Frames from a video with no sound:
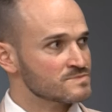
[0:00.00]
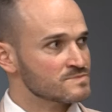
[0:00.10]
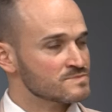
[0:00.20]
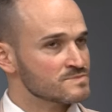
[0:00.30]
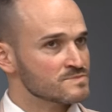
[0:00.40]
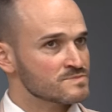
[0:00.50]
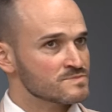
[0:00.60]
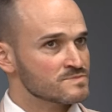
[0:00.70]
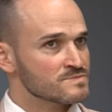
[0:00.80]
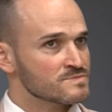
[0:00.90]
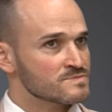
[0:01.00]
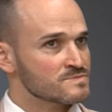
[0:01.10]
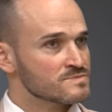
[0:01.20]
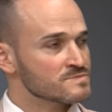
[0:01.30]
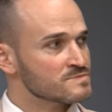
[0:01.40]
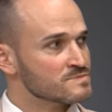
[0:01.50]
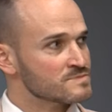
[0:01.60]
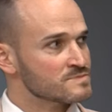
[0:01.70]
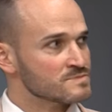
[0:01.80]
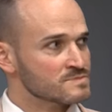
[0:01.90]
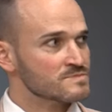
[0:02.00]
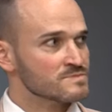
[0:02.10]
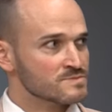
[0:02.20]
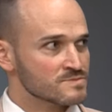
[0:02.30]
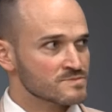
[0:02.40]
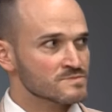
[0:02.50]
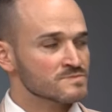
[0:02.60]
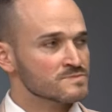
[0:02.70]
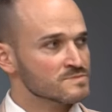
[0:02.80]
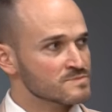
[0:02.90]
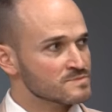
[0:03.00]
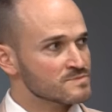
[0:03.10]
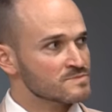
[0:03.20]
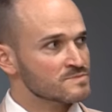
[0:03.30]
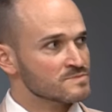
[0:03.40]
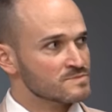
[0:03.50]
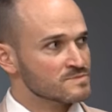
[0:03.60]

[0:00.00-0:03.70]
(silent)